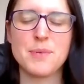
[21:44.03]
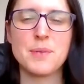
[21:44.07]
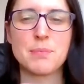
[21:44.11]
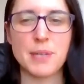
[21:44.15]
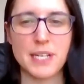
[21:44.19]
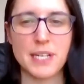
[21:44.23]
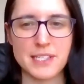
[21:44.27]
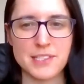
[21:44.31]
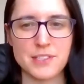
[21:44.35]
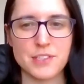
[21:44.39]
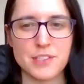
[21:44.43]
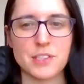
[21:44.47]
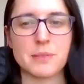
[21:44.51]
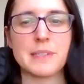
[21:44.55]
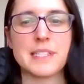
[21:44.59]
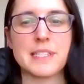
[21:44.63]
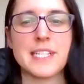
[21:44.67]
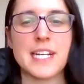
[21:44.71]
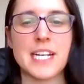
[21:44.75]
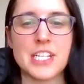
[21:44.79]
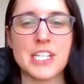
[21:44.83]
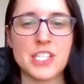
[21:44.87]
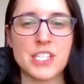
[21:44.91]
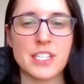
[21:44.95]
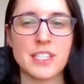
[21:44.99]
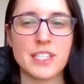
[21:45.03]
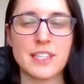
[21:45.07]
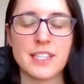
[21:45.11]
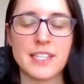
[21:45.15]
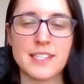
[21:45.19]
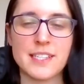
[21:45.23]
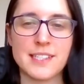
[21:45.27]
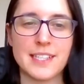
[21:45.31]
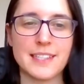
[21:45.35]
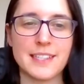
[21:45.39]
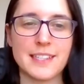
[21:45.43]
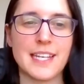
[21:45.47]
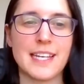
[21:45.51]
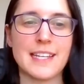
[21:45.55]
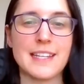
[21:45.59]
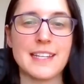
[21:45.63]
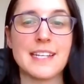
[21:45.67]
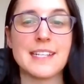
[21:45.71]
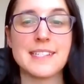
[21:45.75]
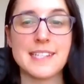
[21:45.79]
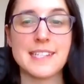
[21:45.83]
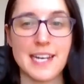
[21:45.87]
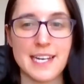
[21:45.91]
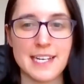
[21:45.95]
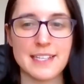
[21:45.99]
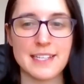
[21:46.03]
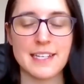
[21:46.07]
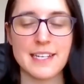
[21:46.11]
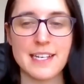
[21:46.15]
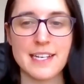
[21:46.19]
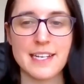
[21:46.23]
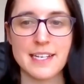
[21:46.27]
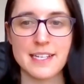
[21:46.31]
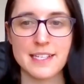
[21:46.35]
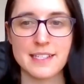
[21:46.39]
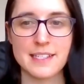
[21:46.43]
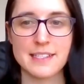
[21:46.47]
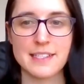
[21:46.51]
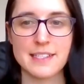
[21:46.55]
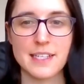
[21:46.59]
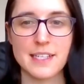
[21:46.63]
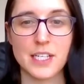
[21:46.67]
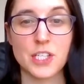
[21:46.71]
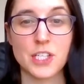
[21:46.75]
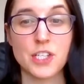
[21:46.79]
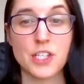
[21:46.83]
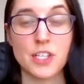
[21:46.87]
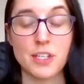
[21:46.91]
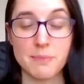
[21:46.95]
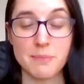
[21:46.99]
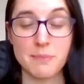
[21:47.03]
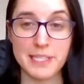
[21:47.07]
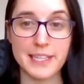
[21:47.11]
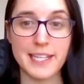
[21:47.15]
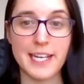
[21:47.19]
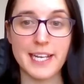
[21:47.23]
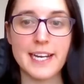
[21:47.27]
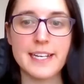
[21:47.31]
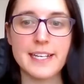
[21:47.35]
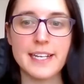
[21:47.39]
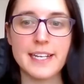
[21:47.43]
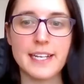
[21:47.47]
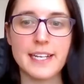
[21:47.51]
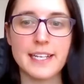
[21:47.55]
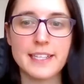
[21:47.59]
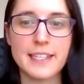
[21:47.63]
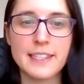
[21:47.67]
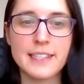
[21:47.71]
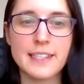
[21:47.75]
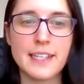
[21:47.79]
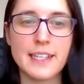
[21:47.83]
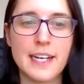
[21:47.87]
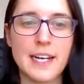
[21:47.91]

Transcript: breast augmentation and things like that, that data is accumulating.